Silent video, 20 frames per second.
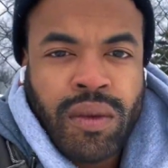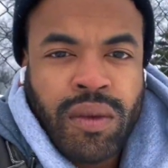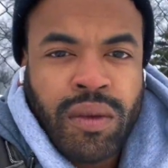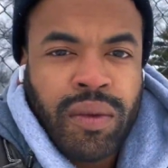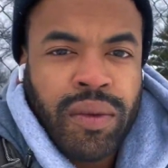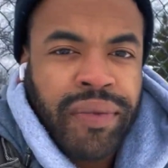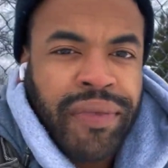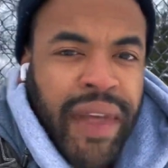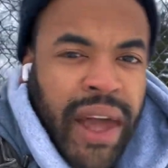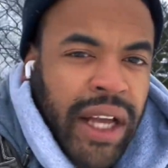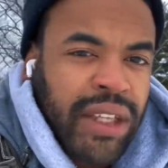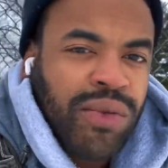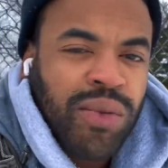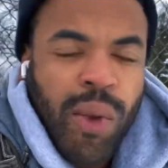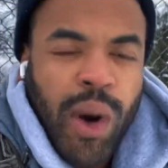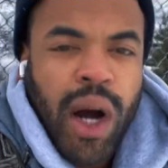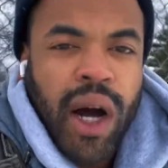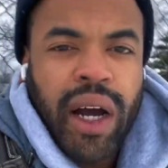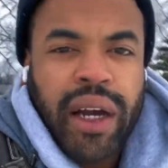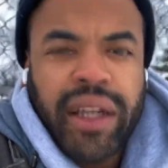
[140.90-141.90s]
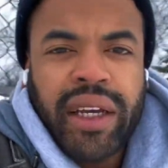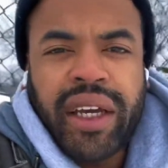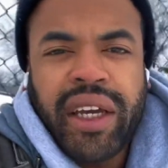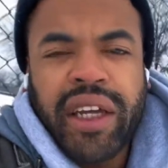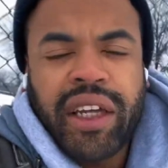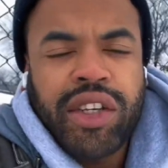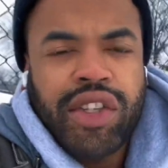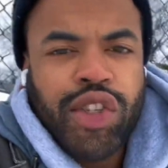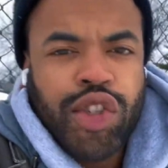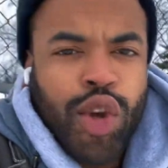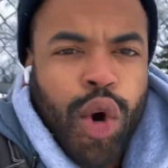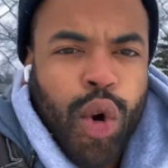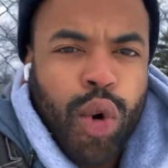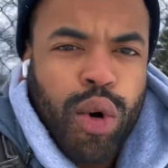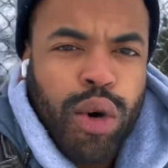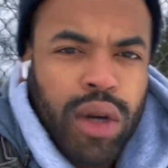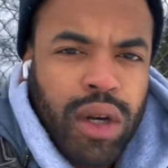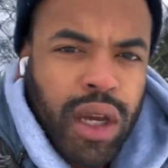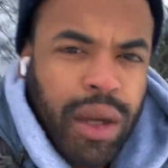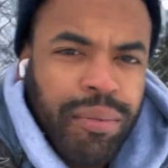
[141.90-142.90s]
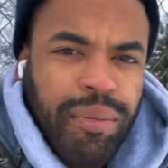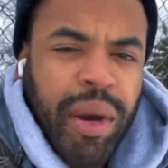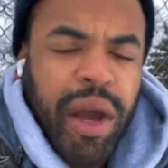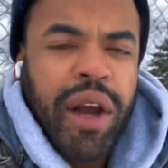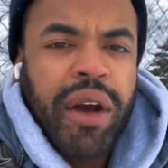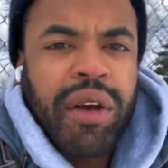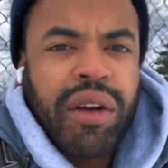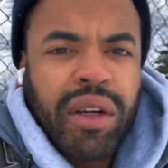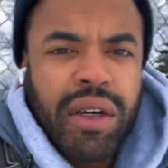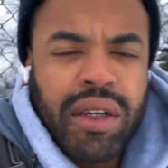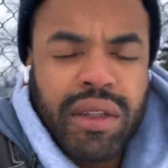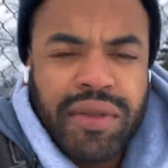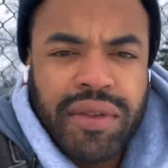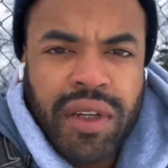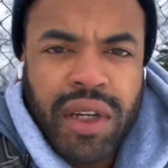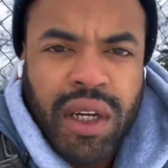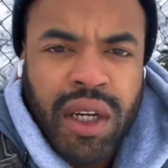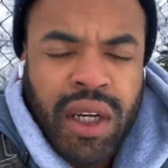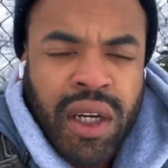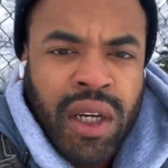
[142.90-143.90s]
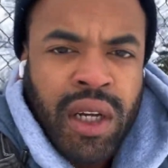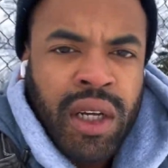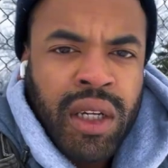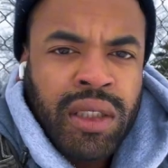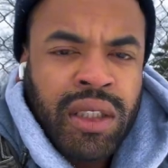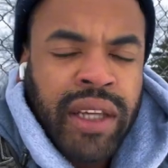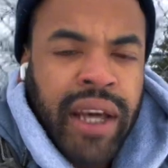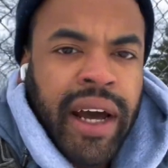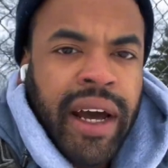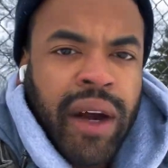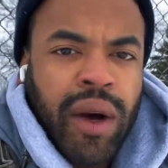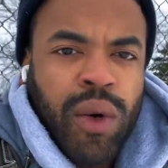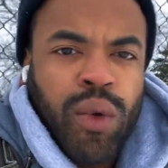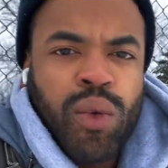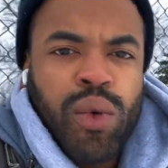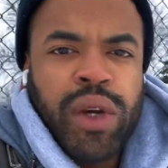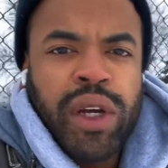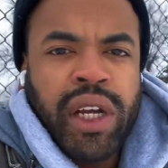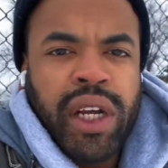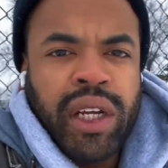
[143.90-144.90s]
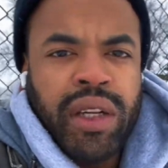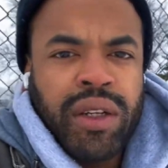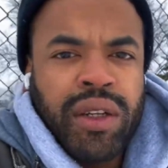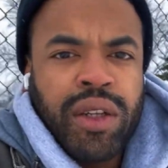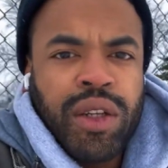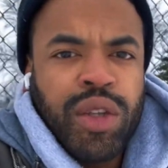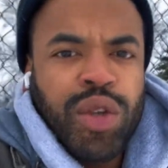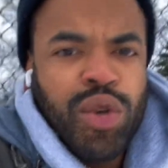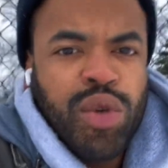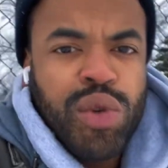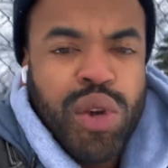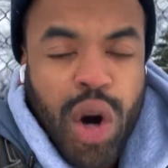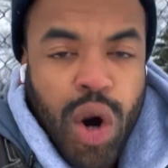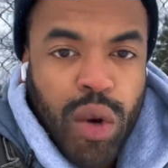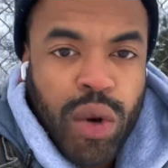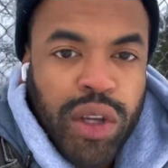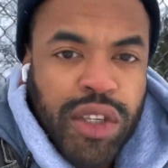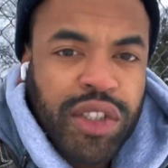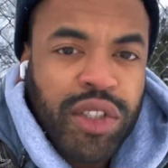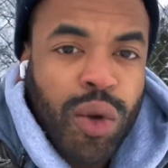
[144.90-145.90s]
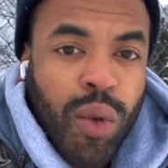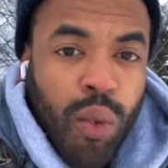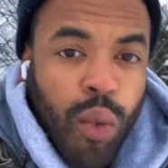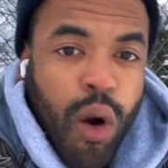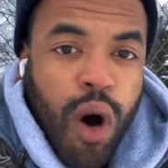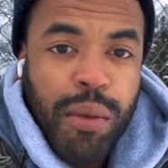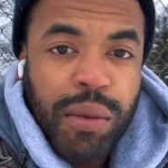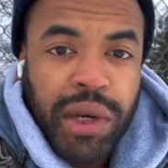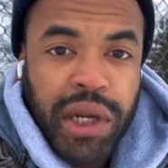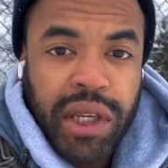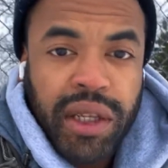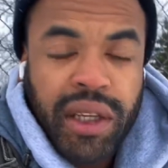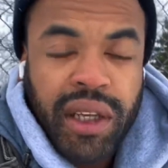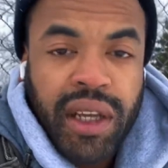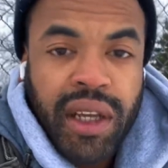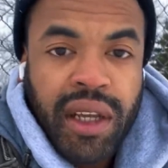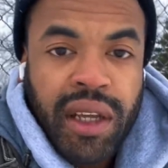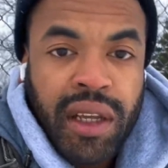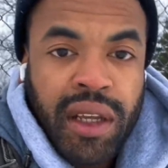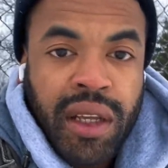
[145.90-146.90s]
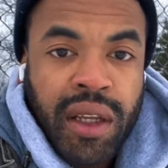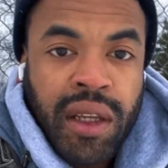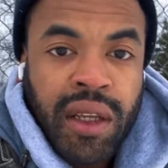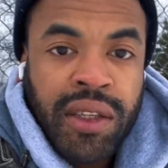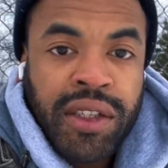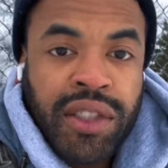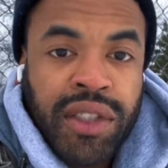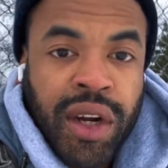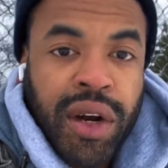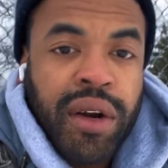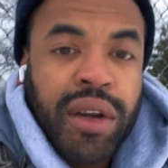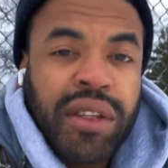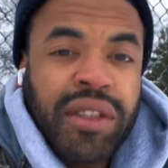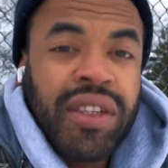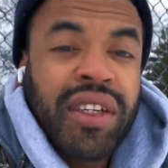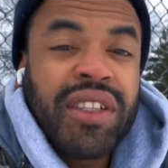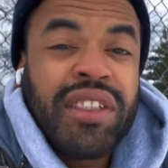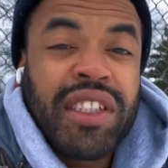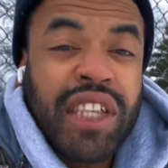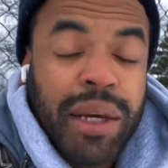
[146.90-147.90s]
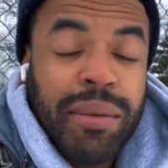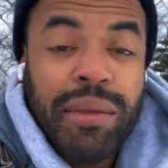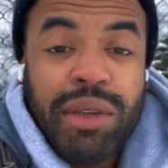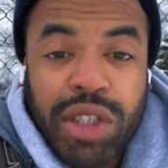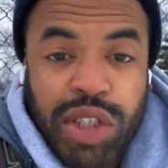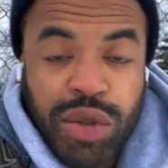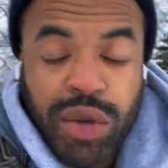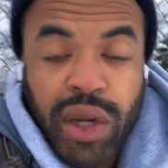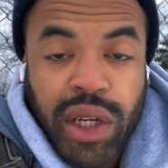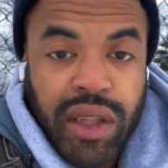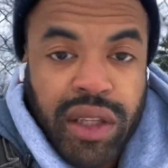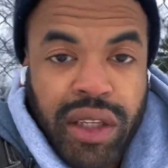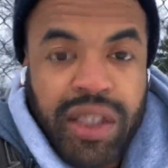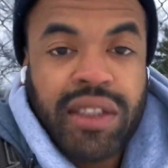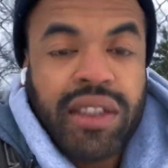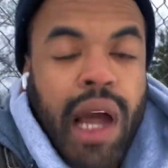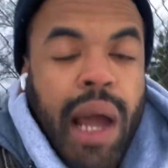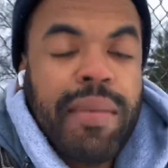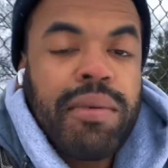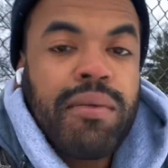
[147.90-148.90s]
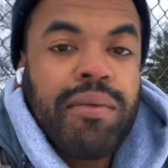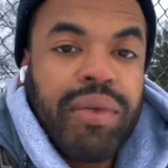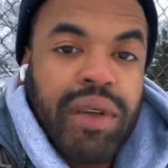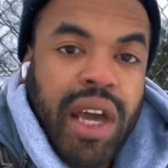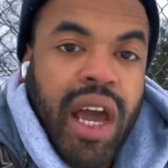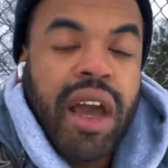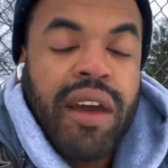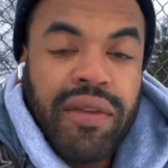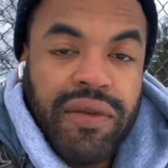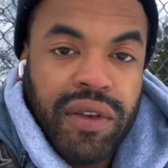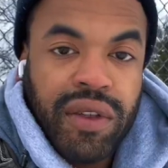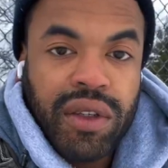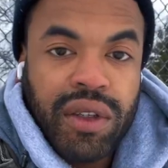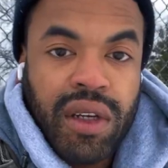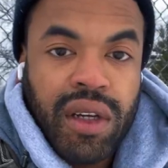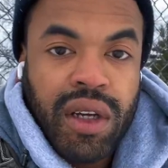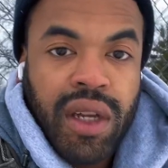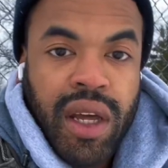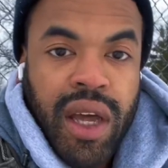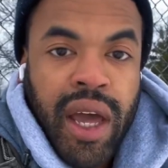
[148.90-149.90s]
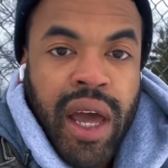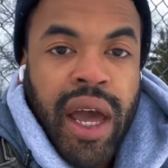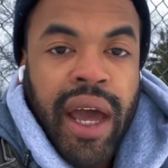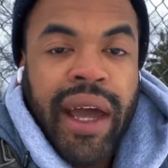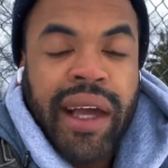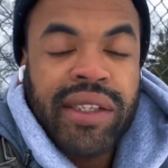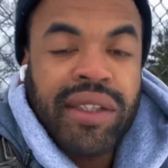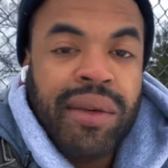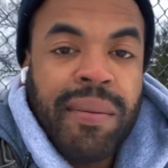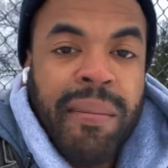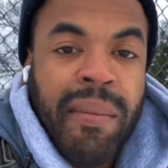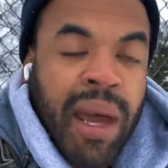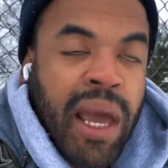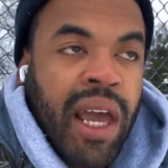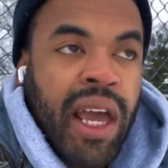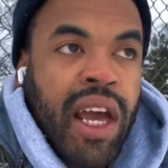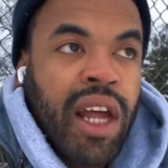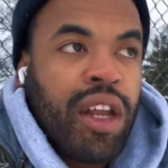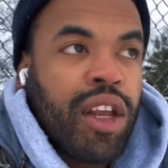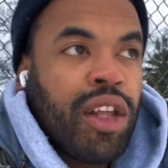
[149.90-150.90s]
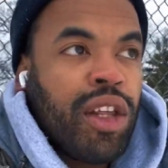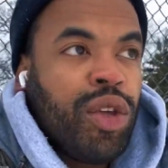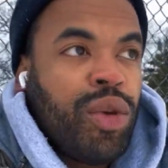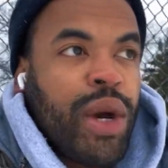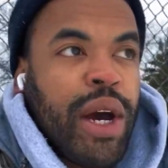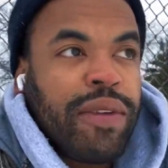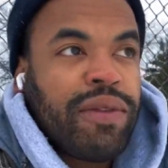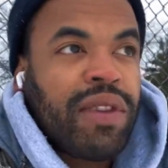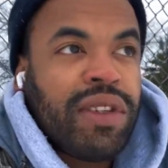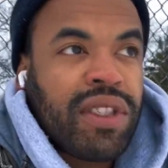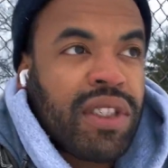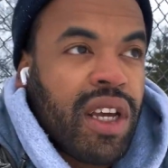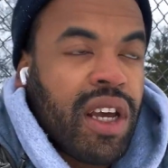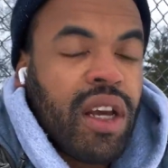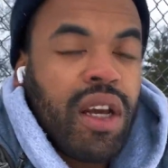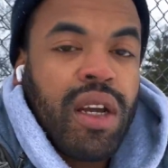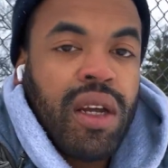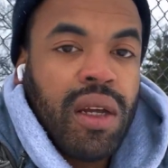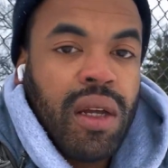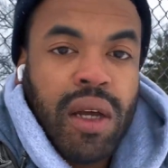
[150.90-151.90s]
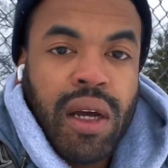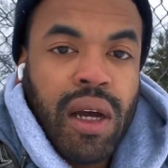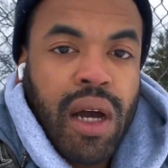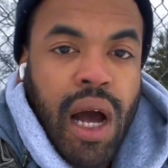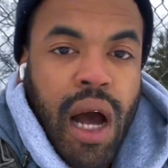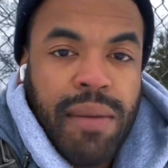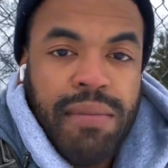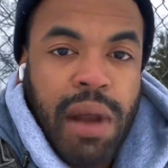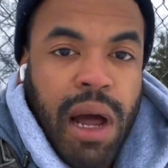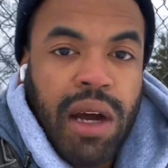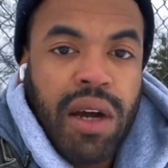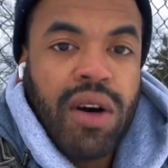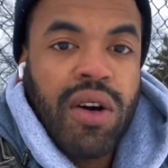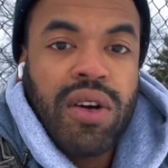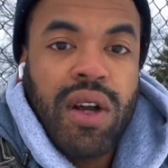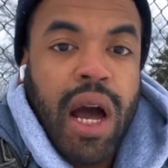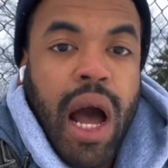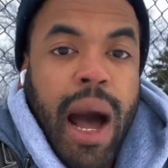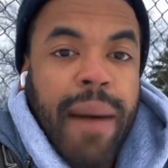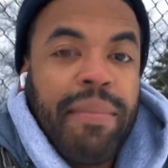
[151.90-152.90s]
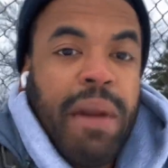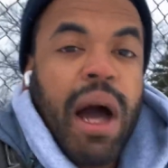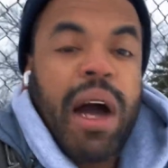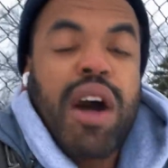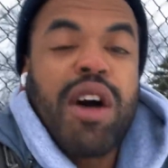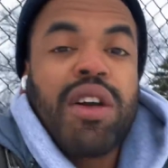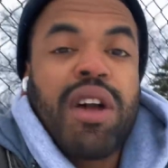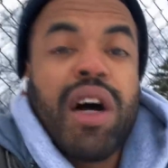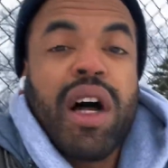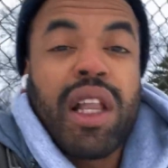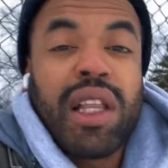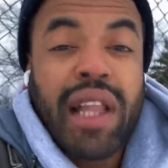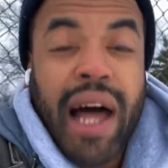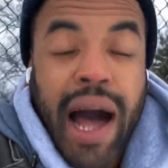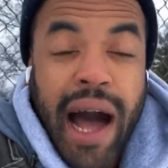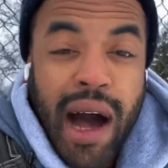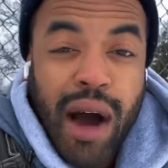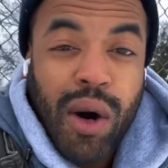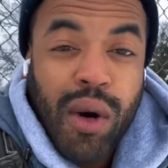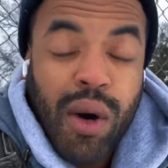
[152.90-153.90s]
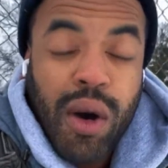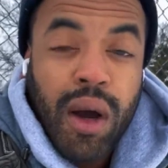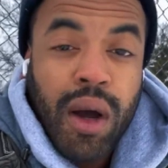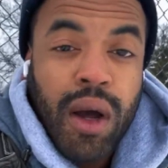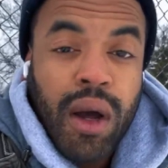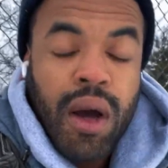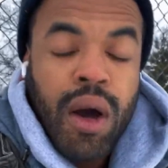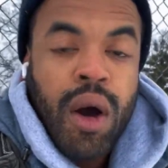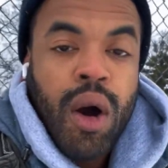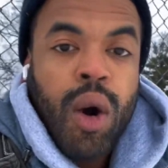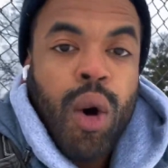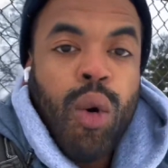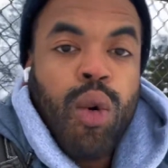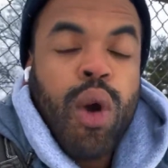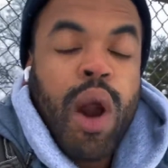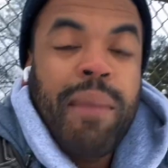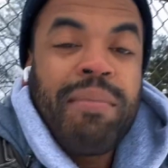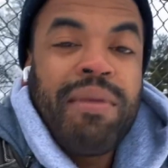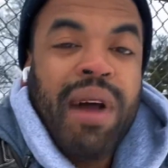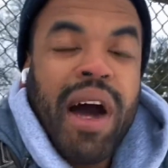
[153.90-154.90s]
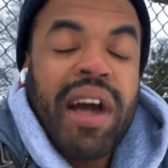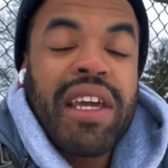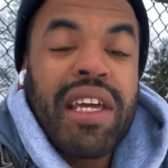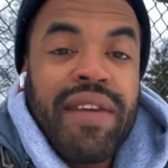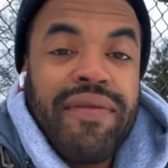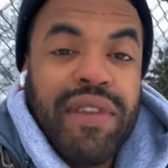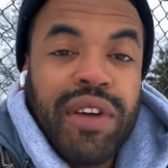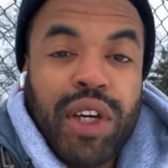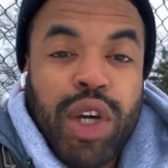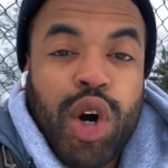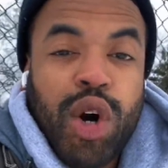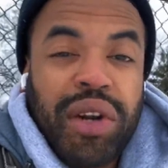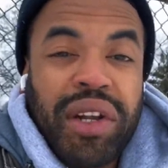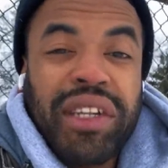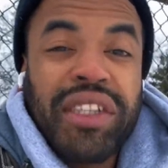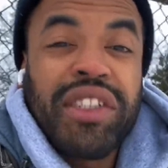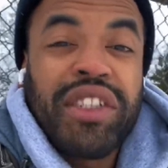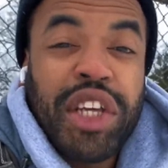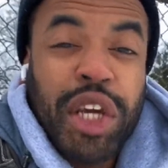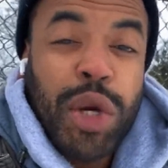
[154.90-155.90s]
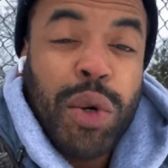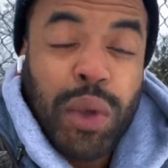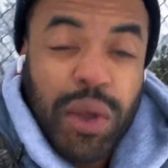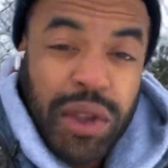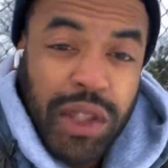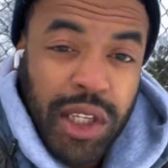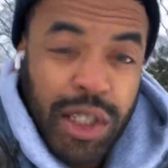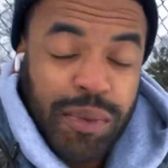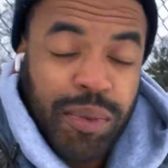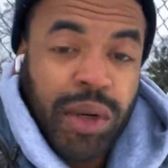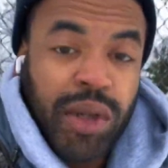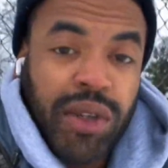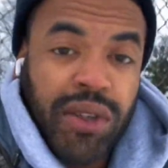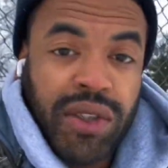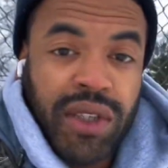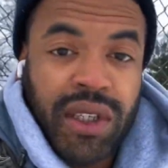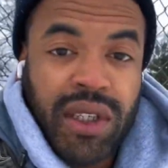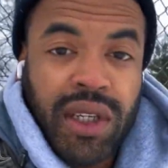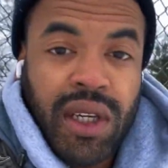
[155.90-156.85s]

That's why it's so imperative that when you notice a woman starting to demonstrate this type of behavior, as a man, you have to say, I'm not gonna allow, or I'm not even gonna deal with this person.